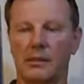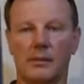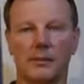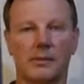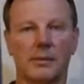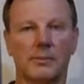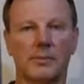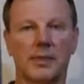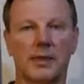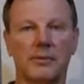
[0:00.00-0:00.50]

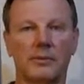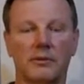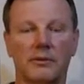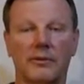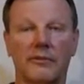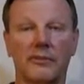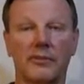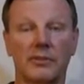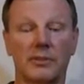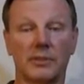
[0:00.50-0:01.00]
substantial
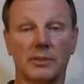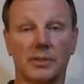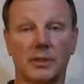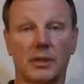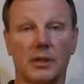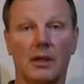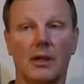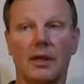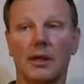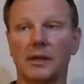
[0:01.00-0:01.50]
difference in
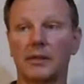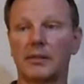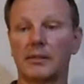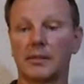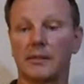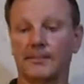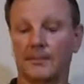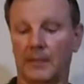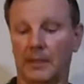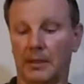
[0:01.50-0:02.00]

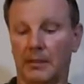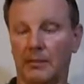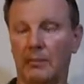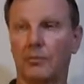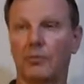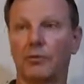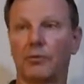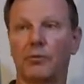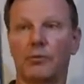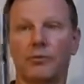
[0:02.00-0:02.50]
size, but
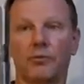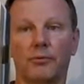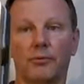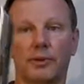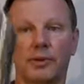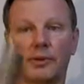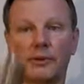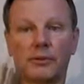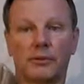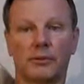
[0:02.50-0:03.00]
more
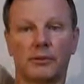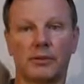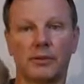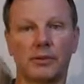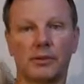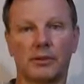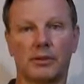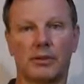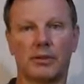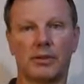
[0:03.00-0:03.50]
importantly it's got the
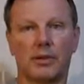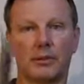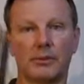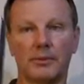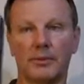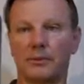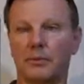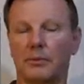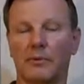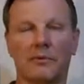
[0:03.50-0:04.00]
design
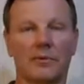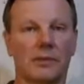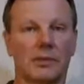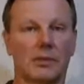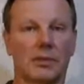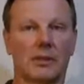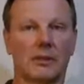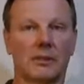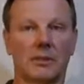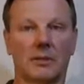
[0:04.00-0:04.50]
elements that we've
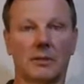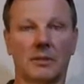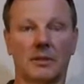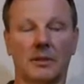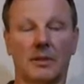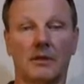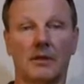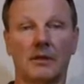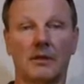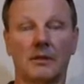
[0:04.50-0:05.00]
discussed
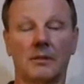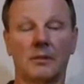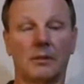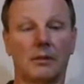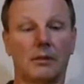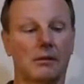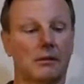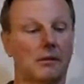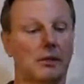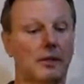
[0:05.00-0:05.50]
earlier.
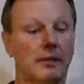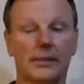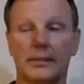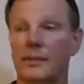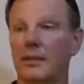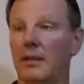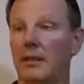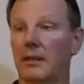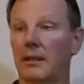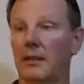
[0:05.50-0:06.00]
So let's
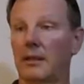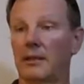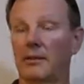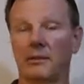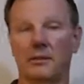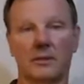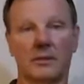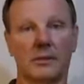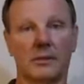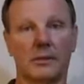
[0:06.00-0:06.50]
see
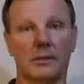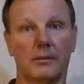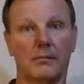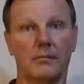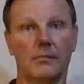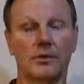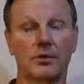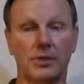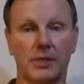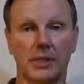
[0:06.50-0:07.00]
how the
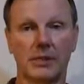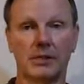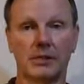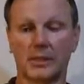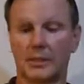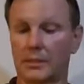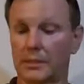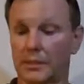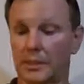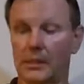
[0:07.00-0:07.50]

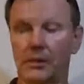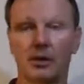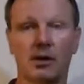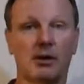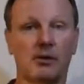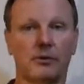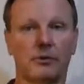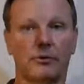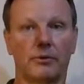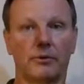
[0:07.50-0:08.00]
Majestic
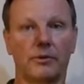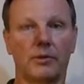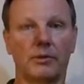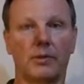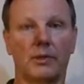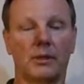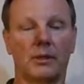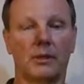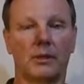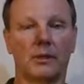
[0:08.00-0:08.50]
600,
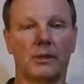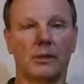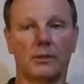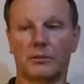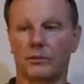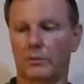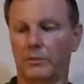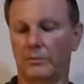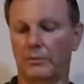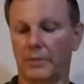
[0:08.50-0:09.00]

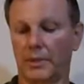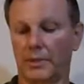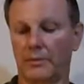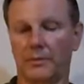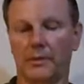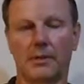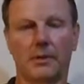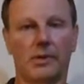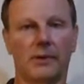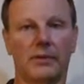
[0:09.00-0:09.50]

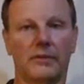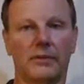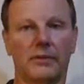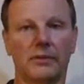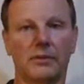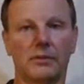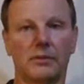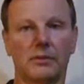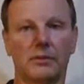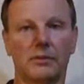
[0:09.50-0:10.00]
23.5
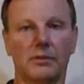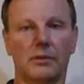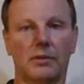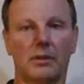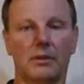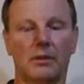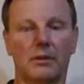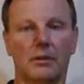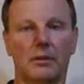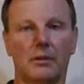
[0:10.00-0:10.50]
inches,
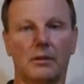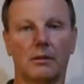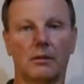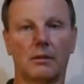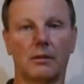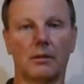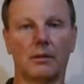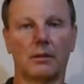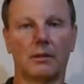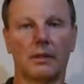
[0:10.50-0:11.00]

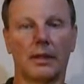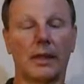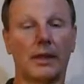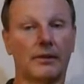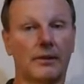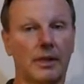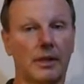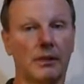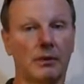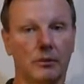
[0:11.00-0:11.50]
how
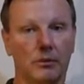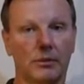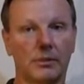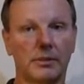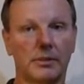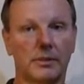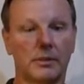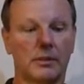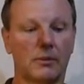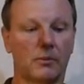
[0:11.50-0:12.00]
that
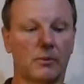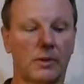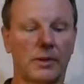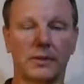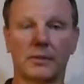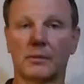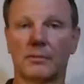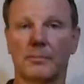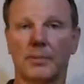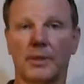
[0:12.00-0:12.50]
looks when
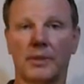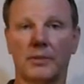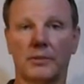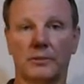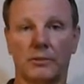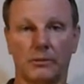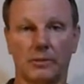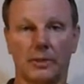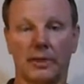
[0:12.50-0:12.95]
it's compared to a